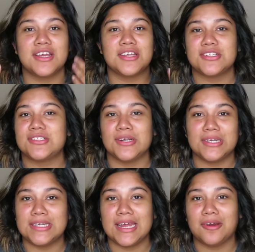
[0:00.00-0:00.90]

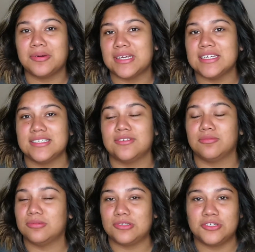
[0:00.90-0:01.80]
starting out is
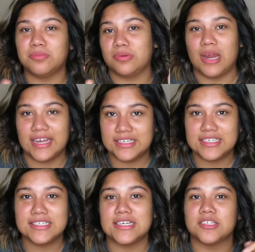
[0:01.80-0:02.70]
to
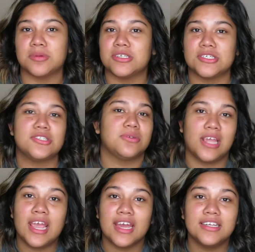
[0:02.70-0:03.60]
practice as much as you
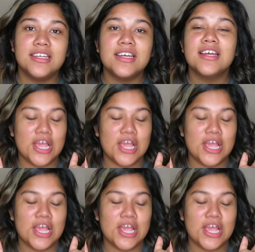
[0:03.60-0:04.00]
can.